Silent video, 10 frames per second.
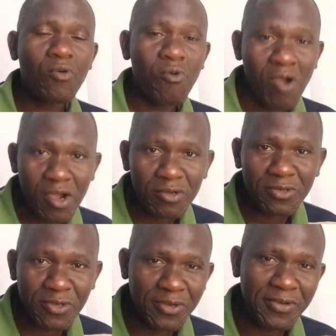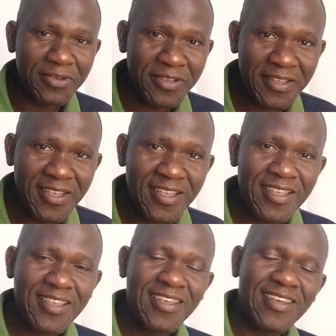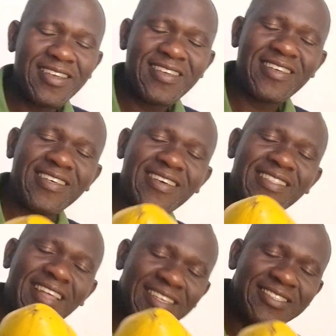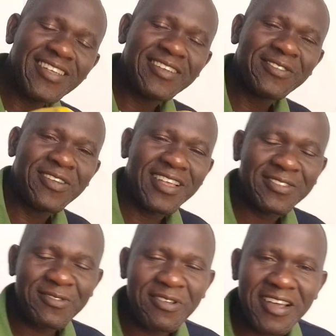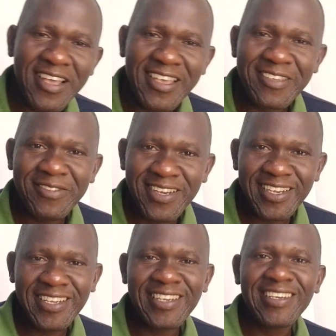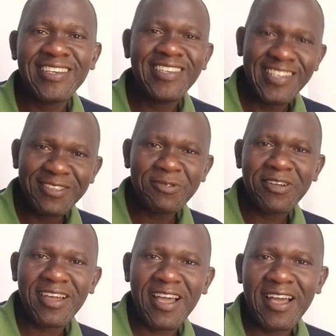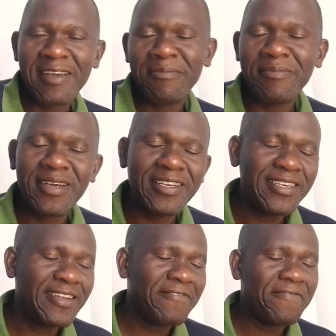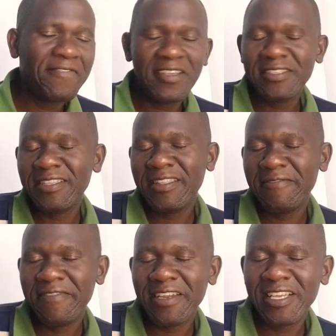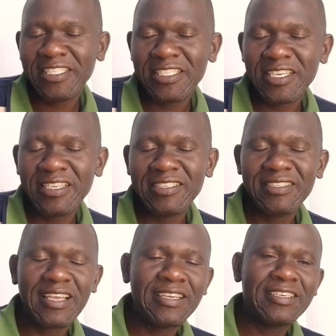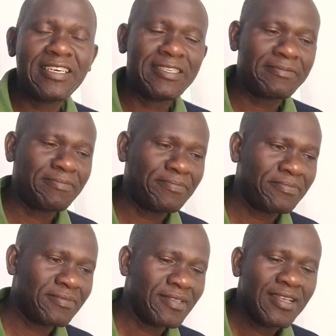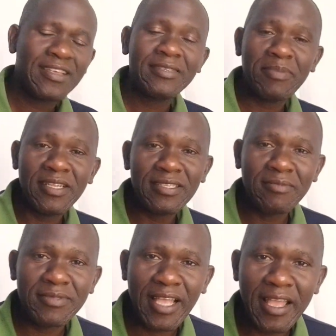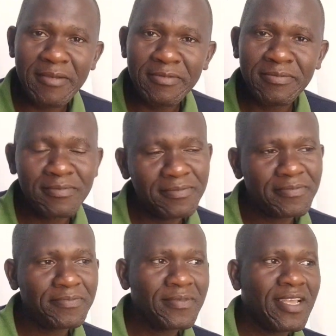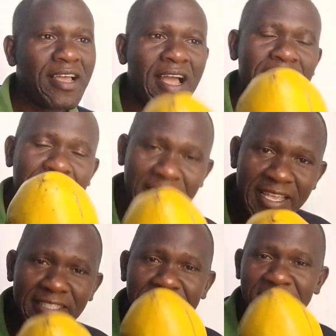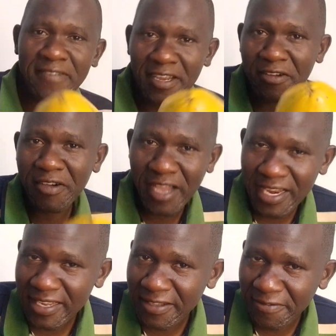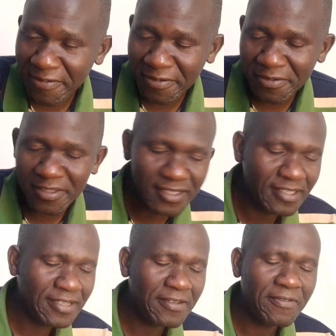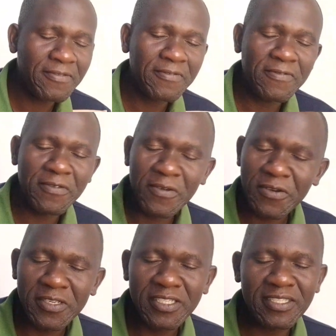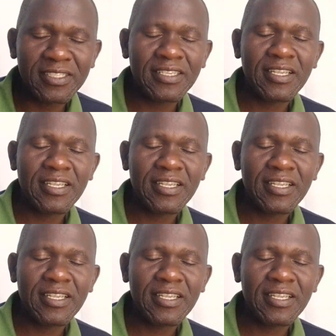Wow, so that's the reason as to why you really need to come and visit the villages and spend some time and eat very organic fruits, foods.